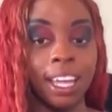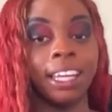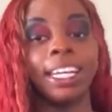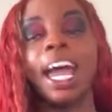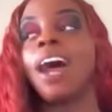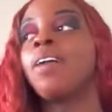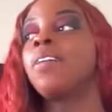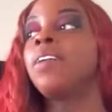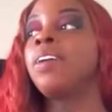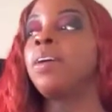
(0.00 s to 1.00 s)

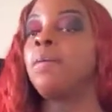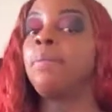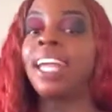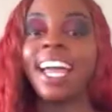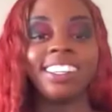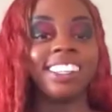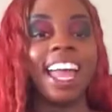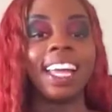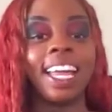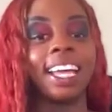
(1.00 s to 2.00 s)
Now,
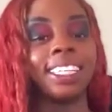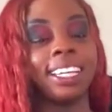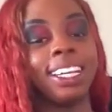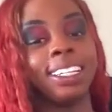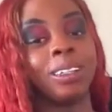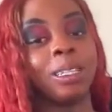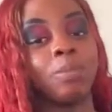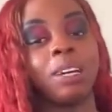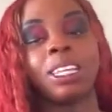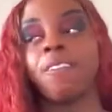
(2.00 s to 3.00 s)
Blackjack has entered the
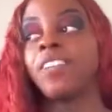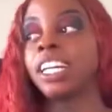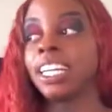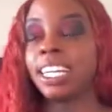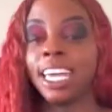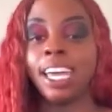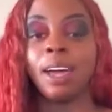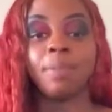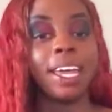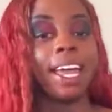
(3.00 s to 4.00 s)
motherfucking
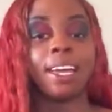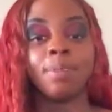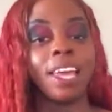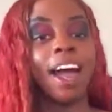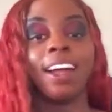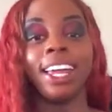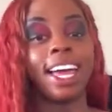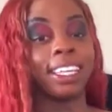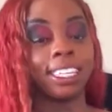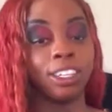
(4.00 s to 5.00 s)
cam game. Y'all
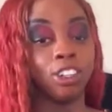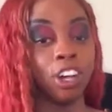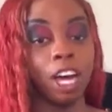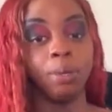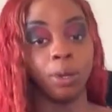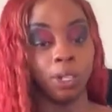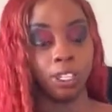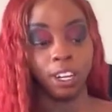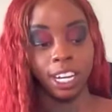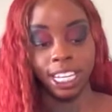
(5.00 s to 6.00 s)
ass in trouble,
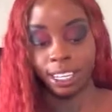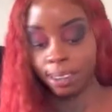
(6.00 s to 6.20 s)
Shirty.